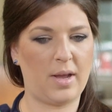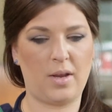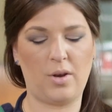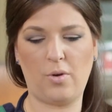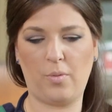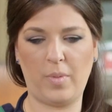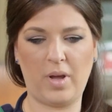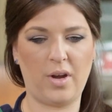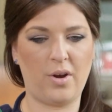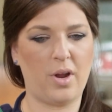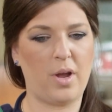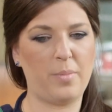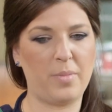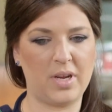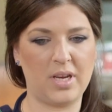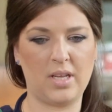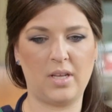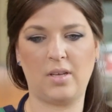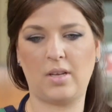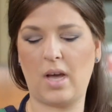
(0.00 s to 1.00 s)
no matter
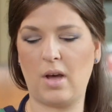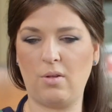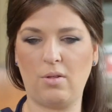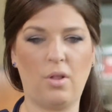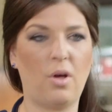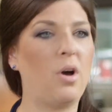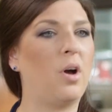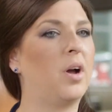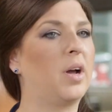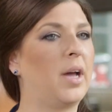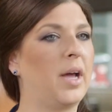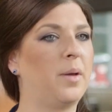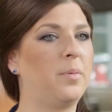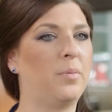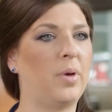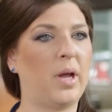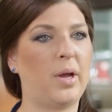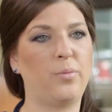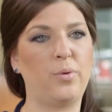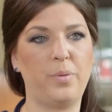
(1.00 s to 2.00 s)
how long
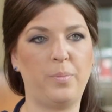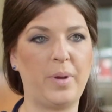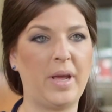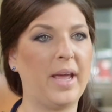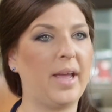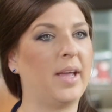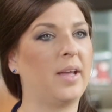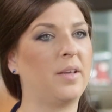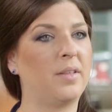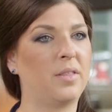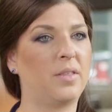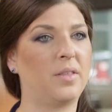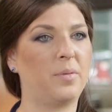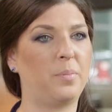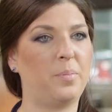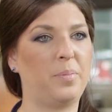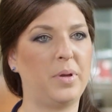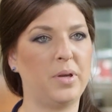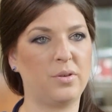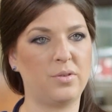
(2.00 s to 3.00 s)
I would bang, the
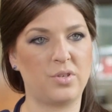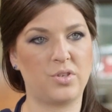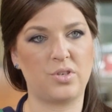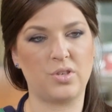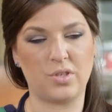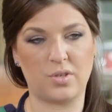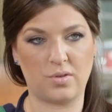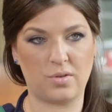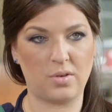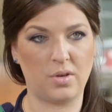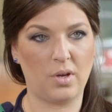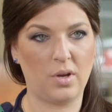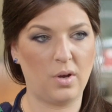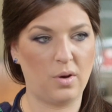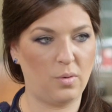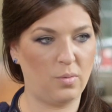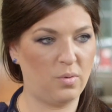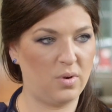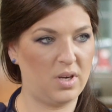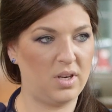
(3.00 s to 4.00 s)
pills just
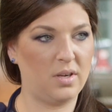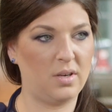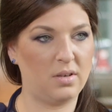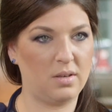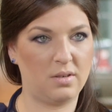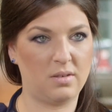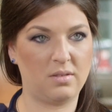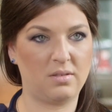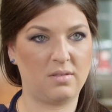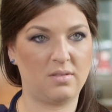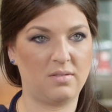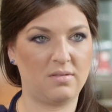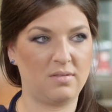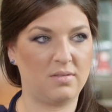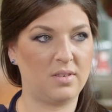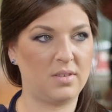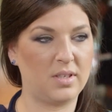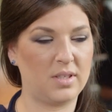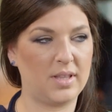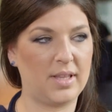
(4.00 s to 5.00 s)
wouldn't.
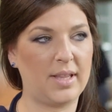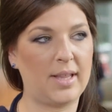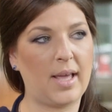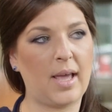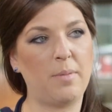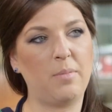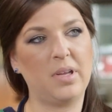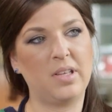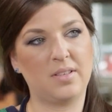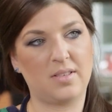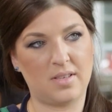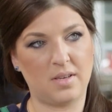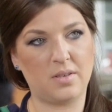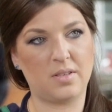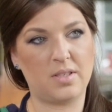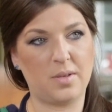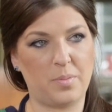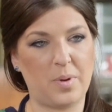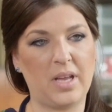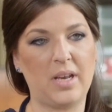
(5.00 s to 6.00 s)
I mean, so
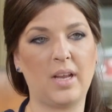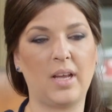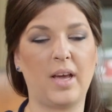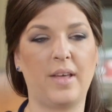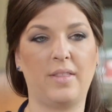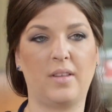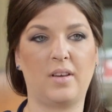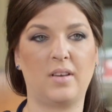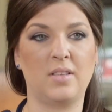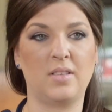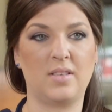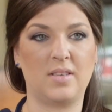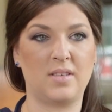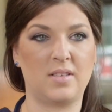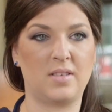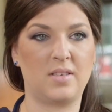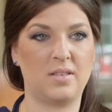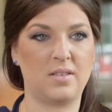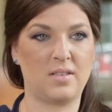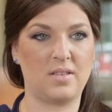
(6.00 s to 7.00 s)
depending on the
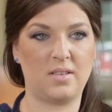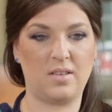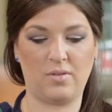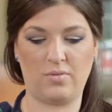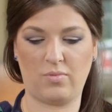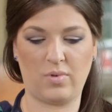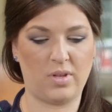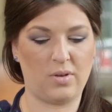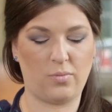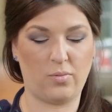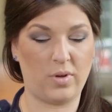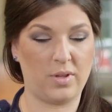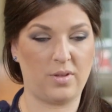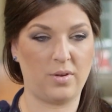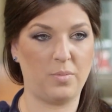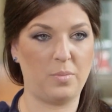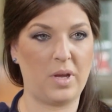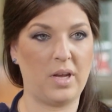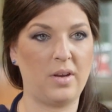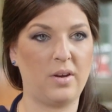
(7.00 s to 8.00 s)
consistency, what
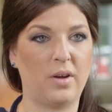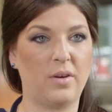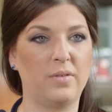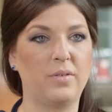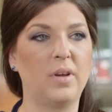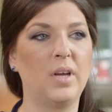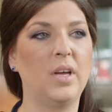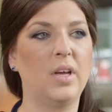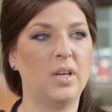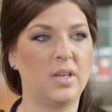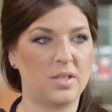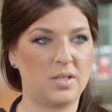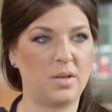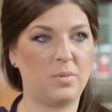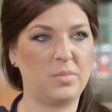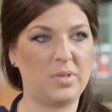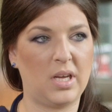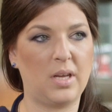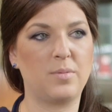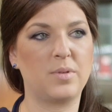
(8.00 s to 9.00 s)
they're made of,
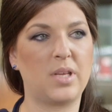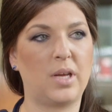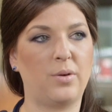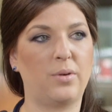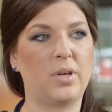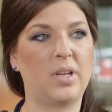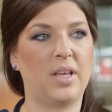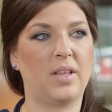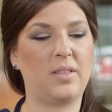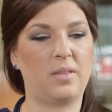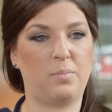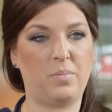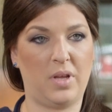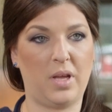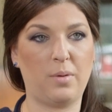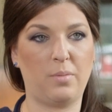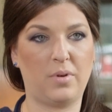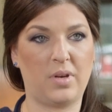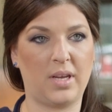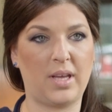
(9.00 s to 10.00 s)
sometimes I would be
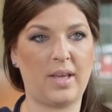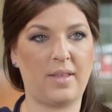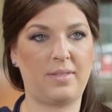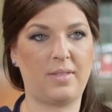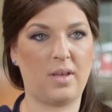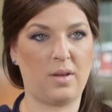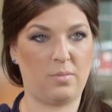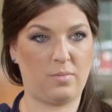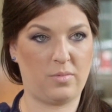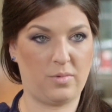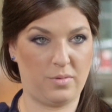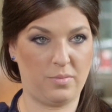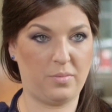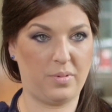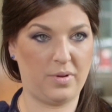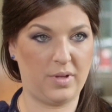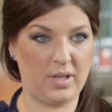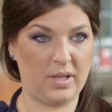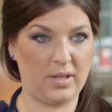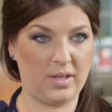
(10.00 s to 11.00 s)
able to get them
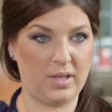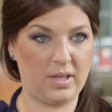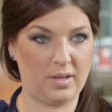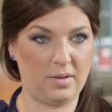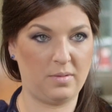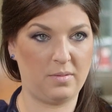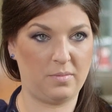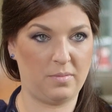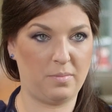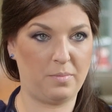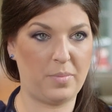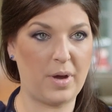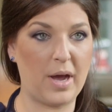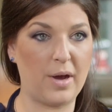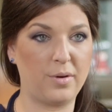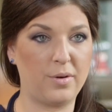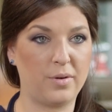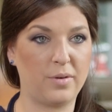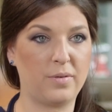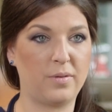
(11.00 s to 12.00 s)
completely
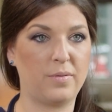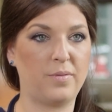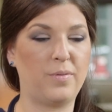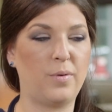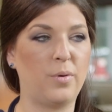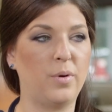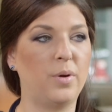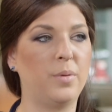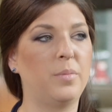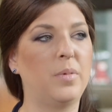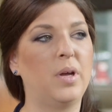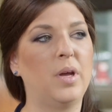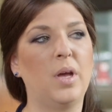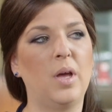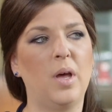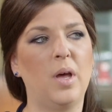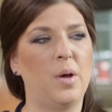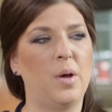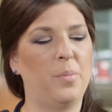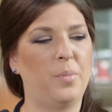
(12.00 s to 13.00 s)
powder form,
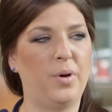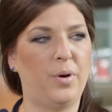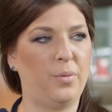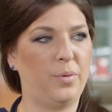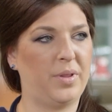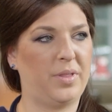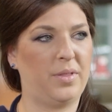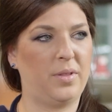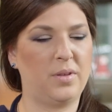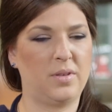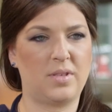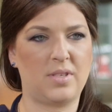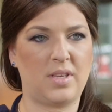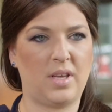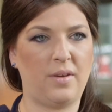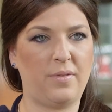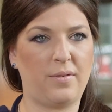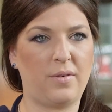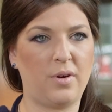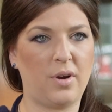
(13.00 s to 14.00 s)
but with the
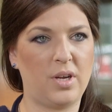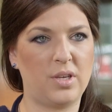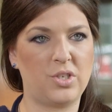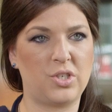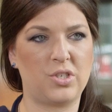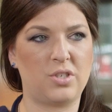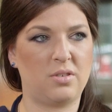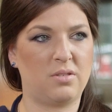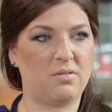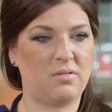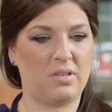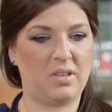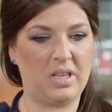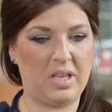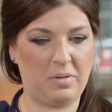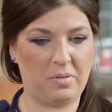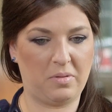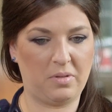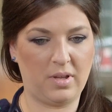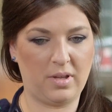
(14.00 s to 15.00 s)
SafeCrush,
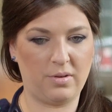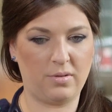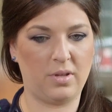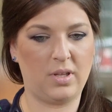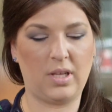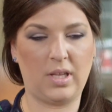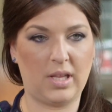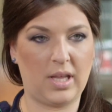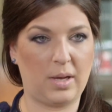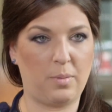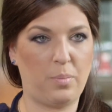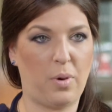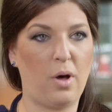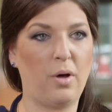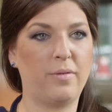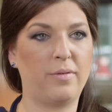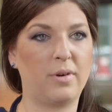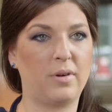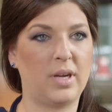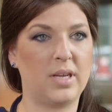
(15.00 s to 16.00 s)
it literally like
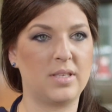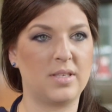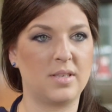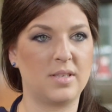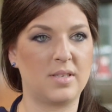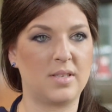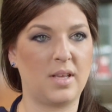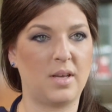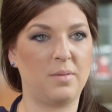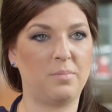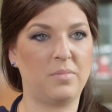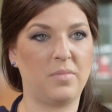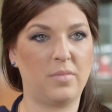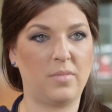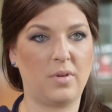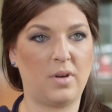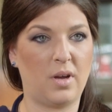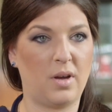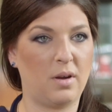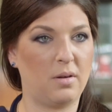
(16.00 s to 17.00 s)
pulverizes them,
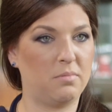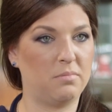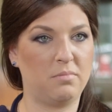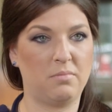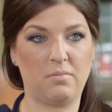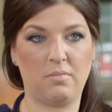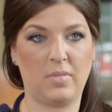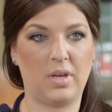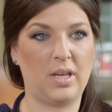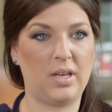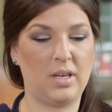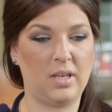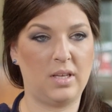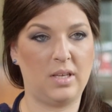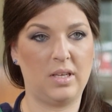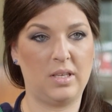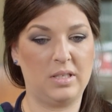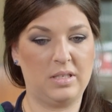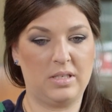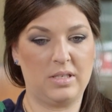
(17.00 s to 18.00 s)
and
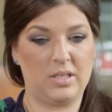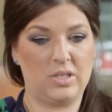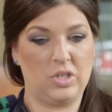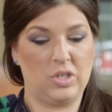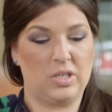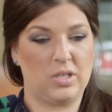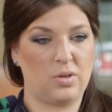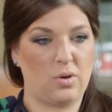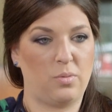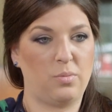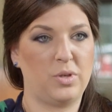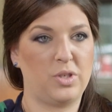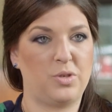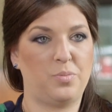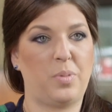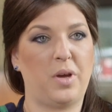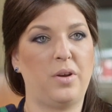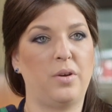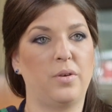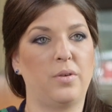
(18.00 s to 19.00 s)
it's just so
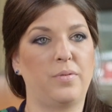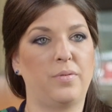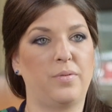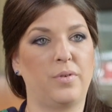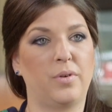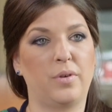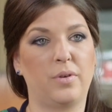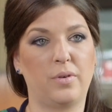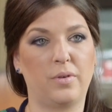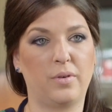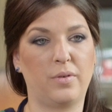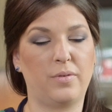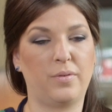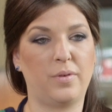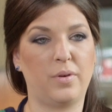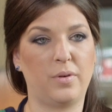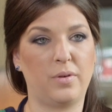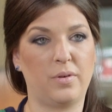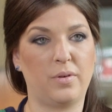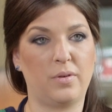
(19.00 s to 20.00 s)
much better
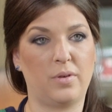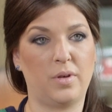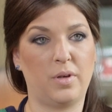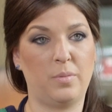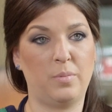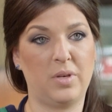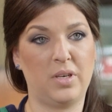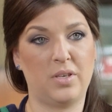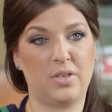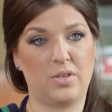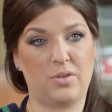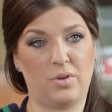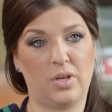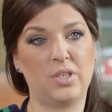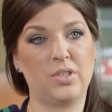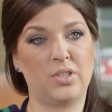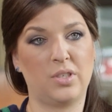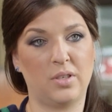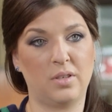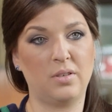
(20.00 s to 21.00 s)
for
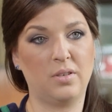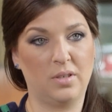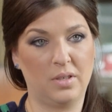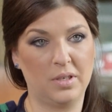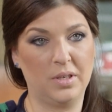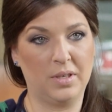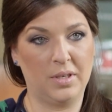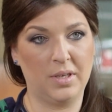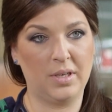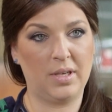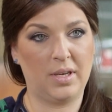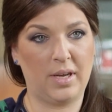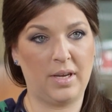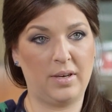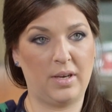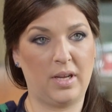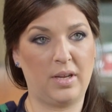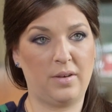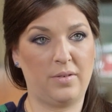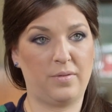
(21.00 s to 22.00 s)
administration
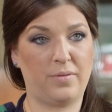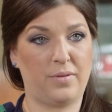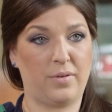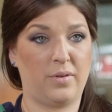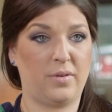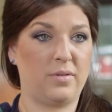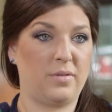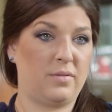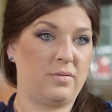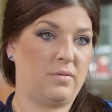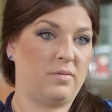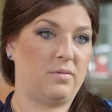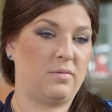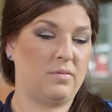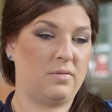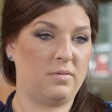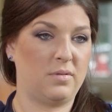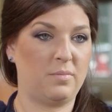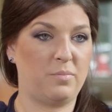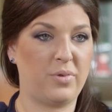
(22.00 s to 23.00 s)
and for
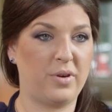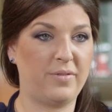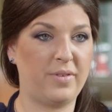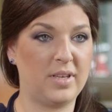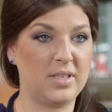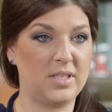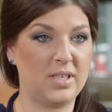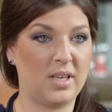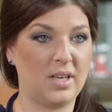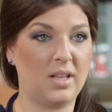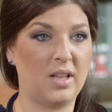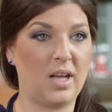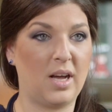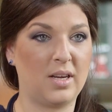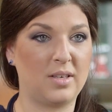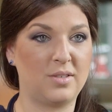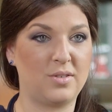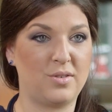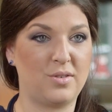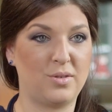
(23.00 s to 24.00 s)
preventing
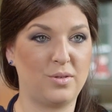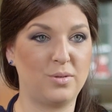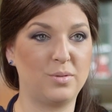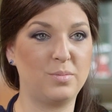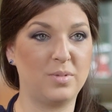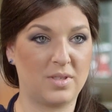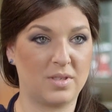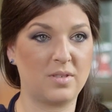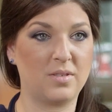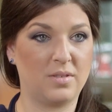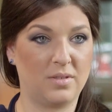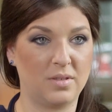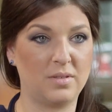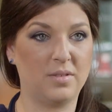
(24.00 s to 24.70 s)
clogged tubes.